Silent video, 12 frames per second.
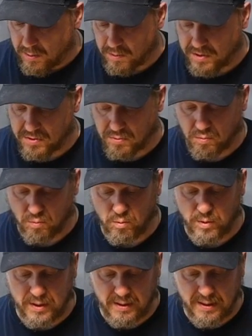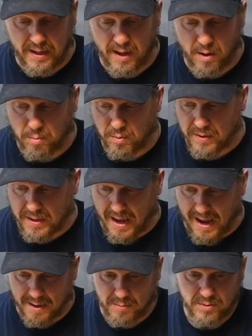which really help with the
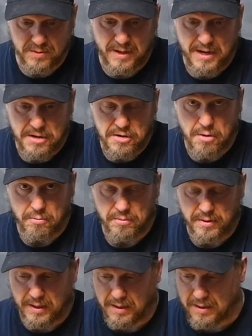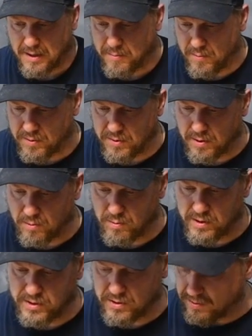animals, and I don't think come with the
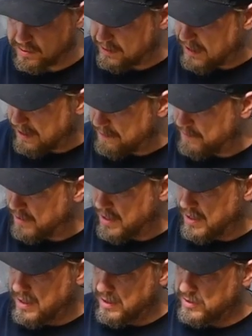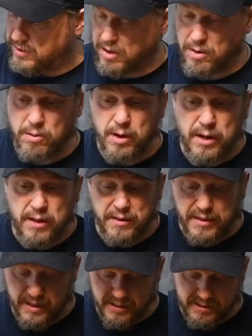original set. So
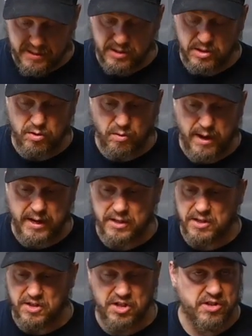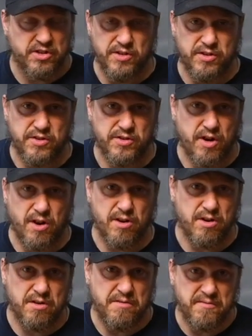this is great just as a
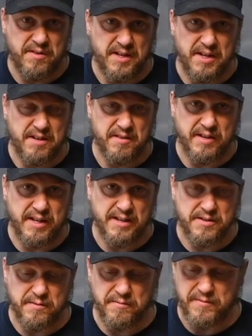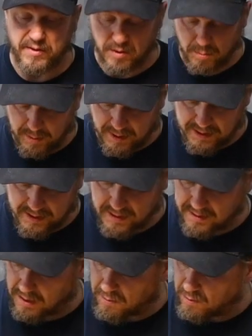starter. If you need to get some filler
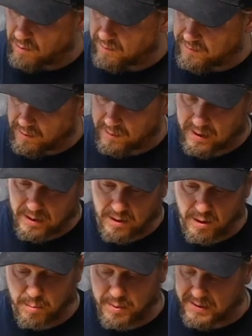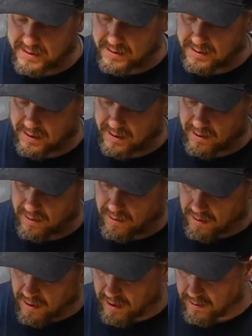pieces, I don't know if there are any clear pieces in here or
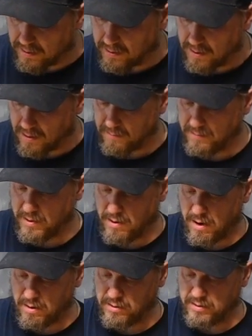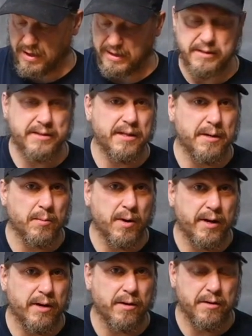not. Oh, there are. I can see them
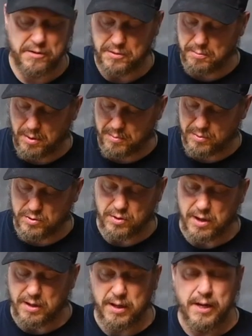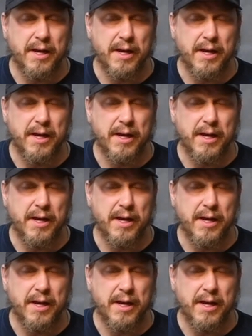right here on this purple truck.